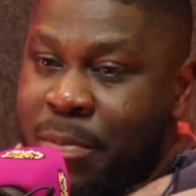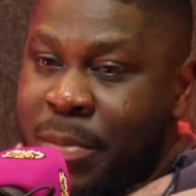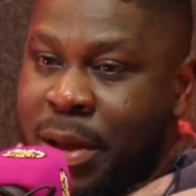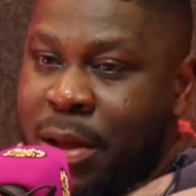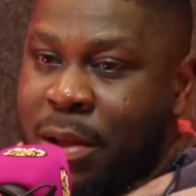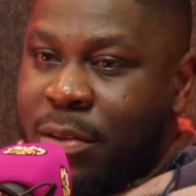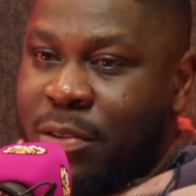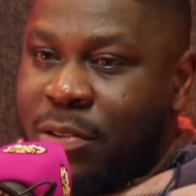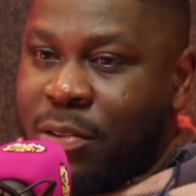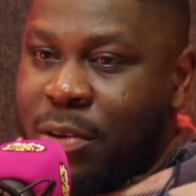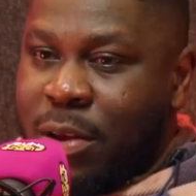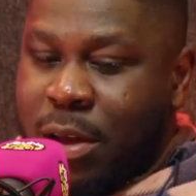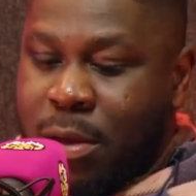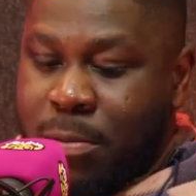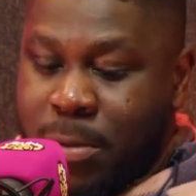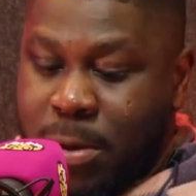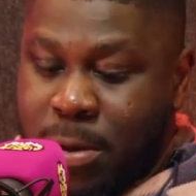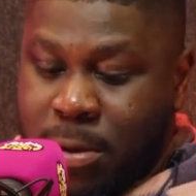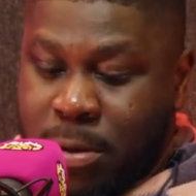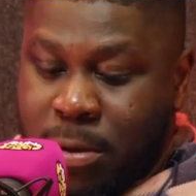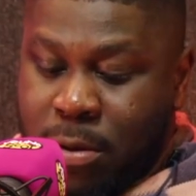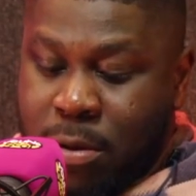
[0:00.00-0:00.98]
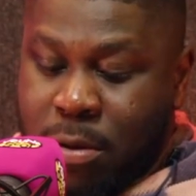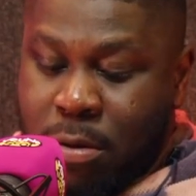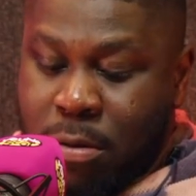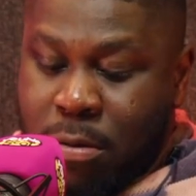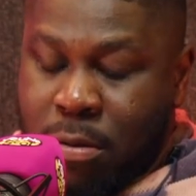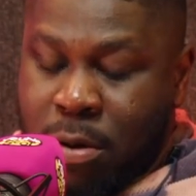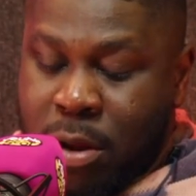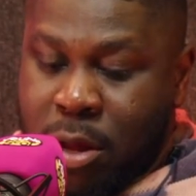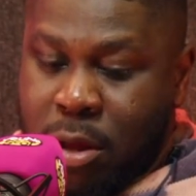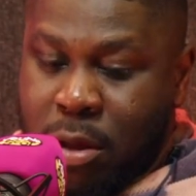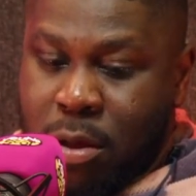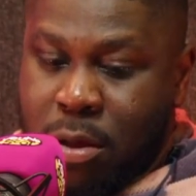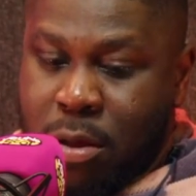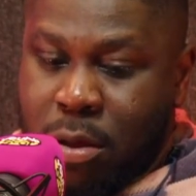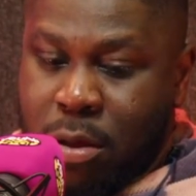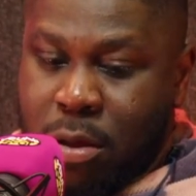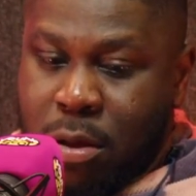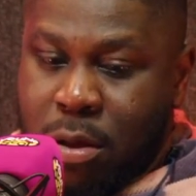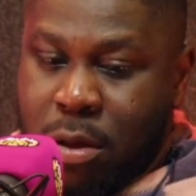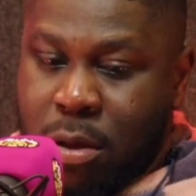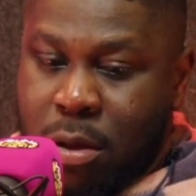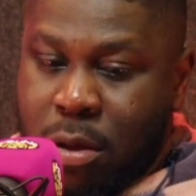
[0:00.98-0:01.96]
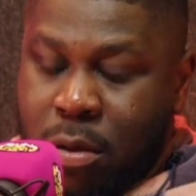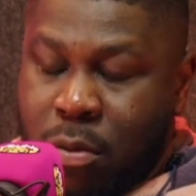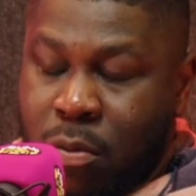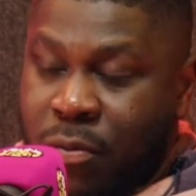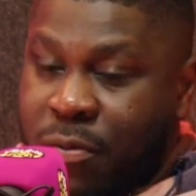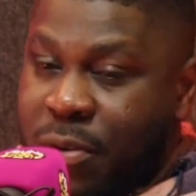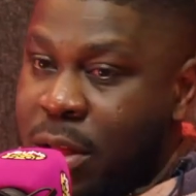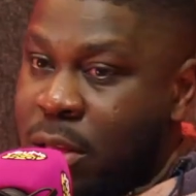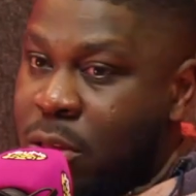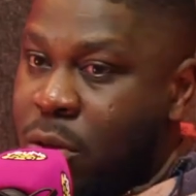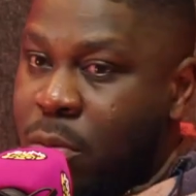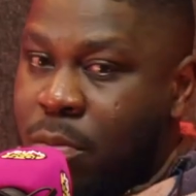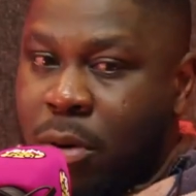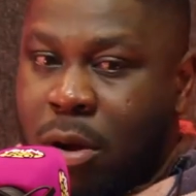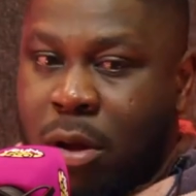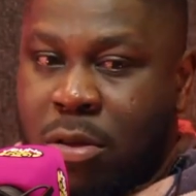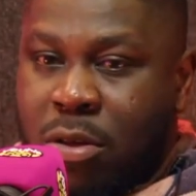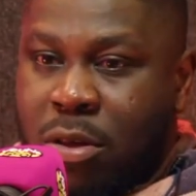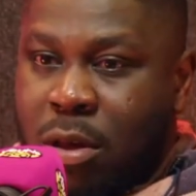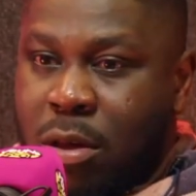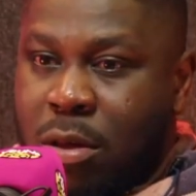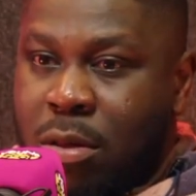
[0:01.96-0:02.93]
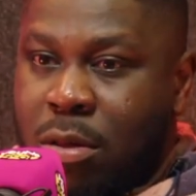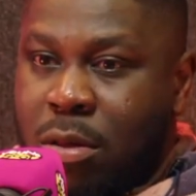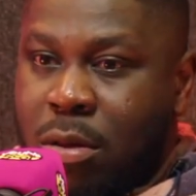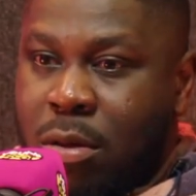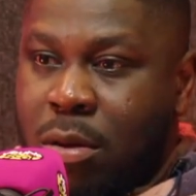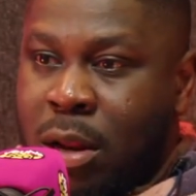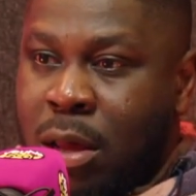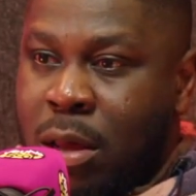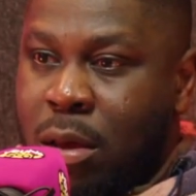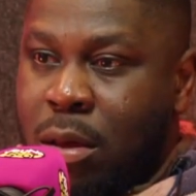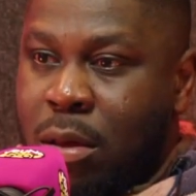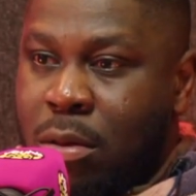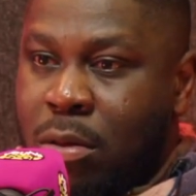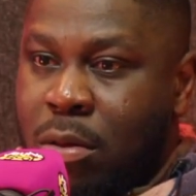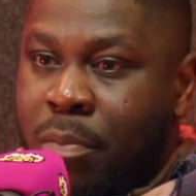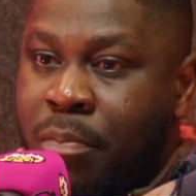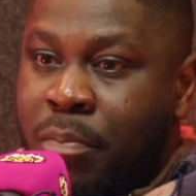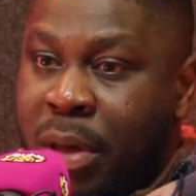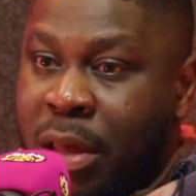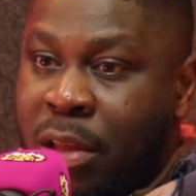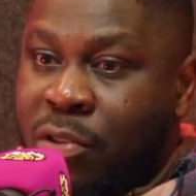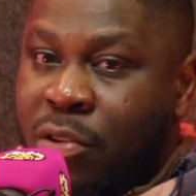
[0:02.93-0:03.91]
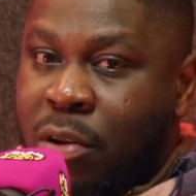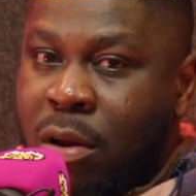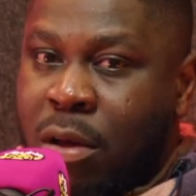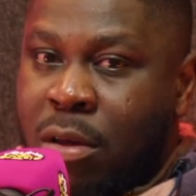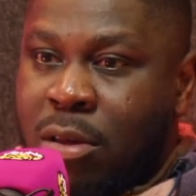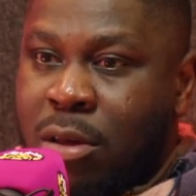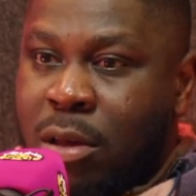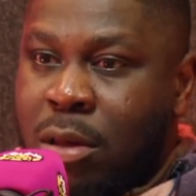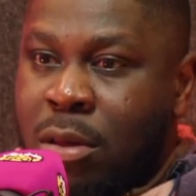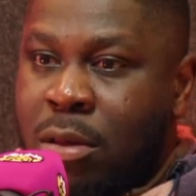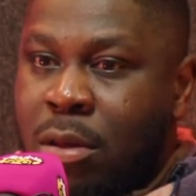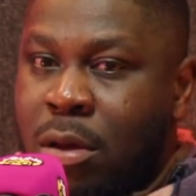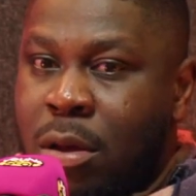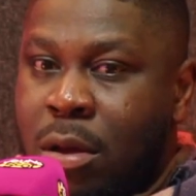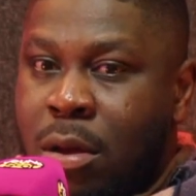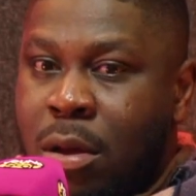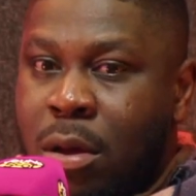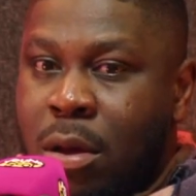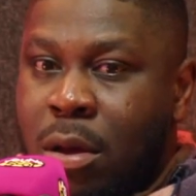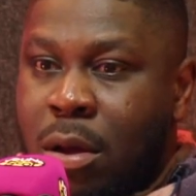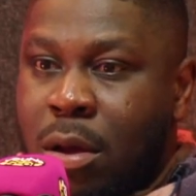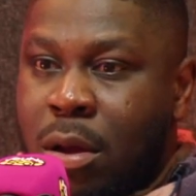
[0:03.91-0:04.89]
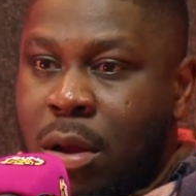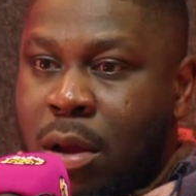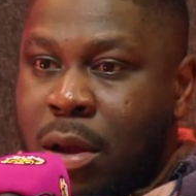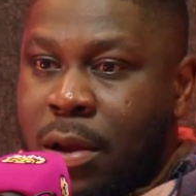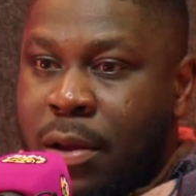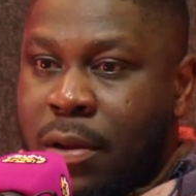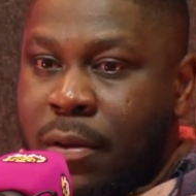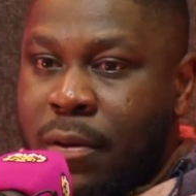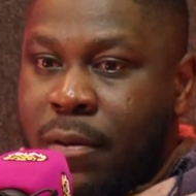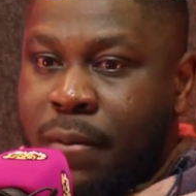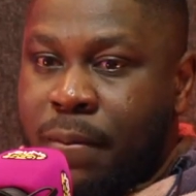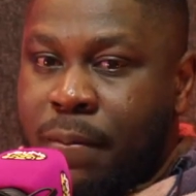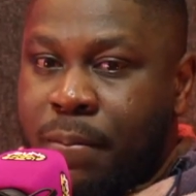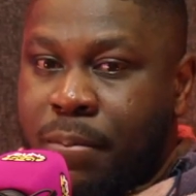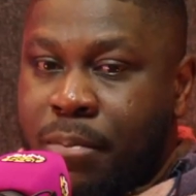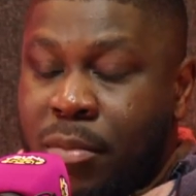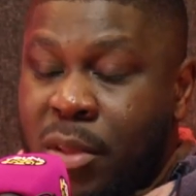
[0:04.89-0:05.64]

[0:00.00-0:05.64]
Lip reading: it, man. Do you know what I mean? You know, like, we've had some losses, like some major losses, and